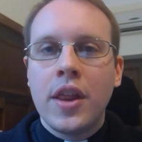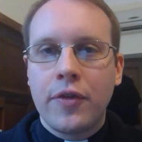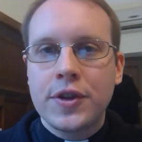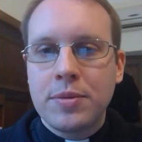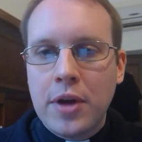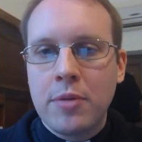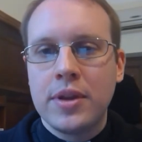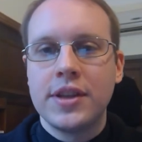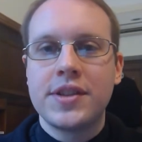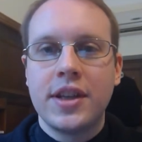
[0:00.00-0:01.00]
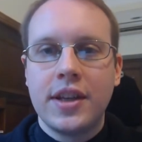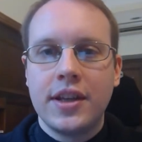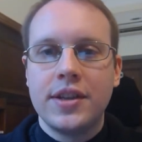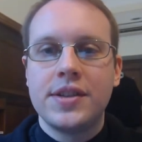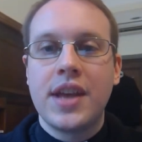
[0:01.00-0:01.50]
The first impediment listed
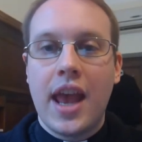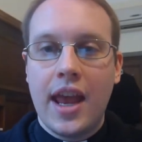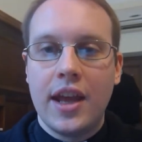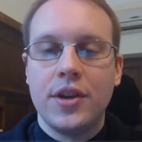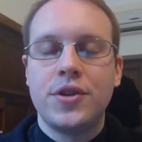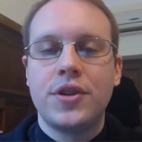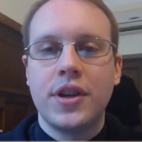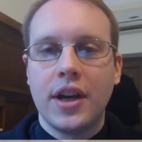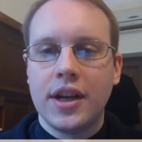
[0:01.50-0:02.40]
is age.